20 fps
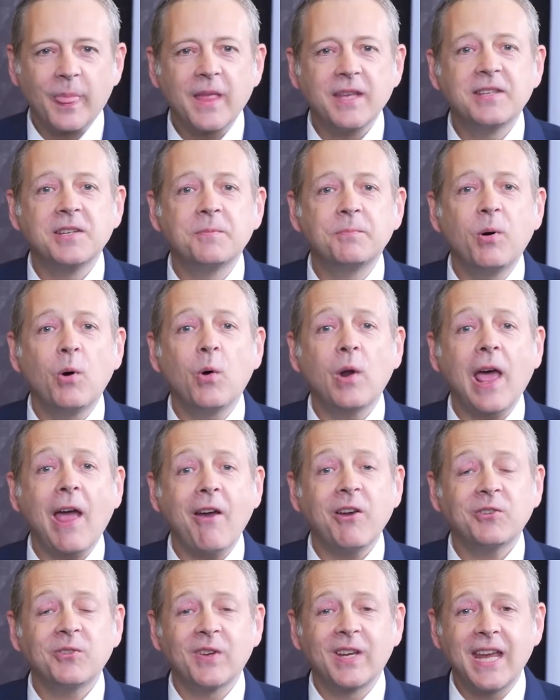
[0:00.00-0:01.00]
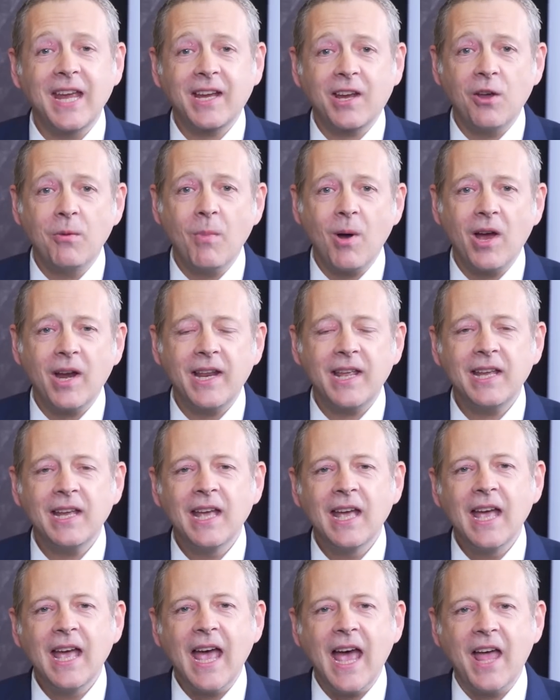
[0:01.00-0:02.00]
This is Paul Harris for Kitco Mining
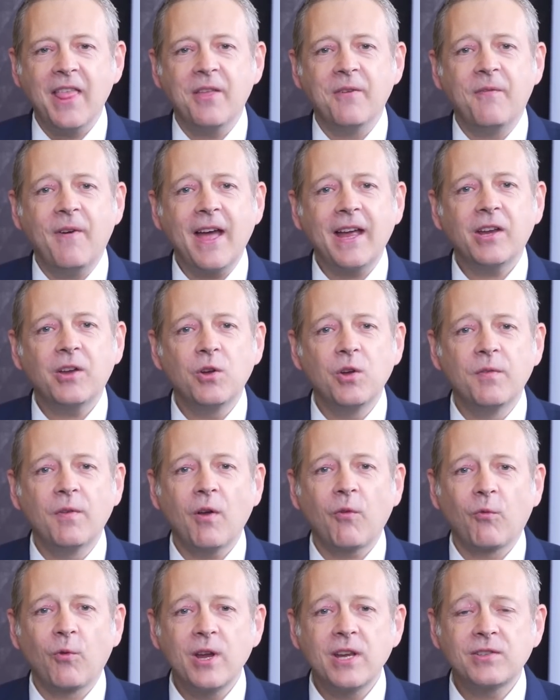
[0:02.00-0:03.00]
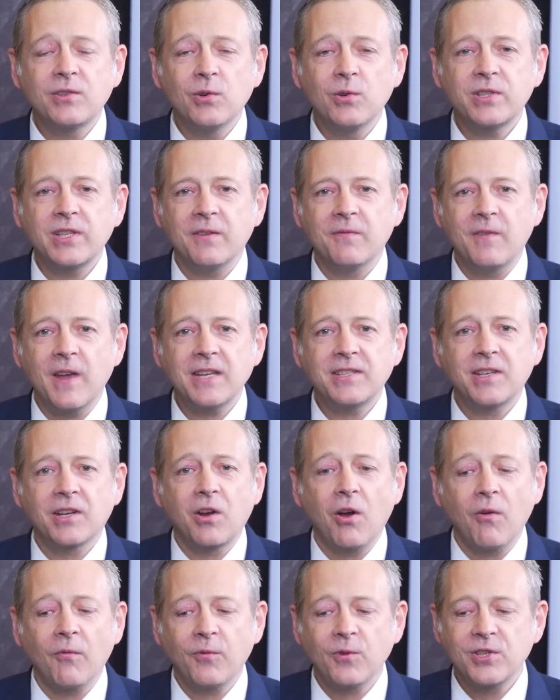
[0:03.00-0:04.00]
at the Vancouver Resource
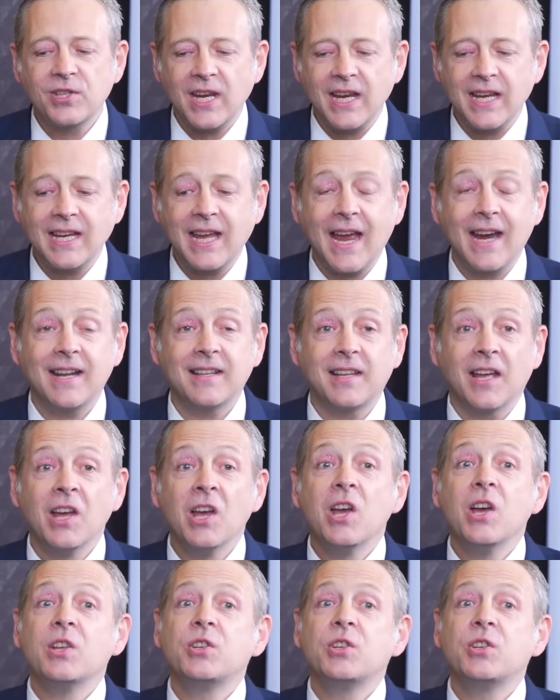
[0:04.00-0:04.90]
Investment Conference in Canada.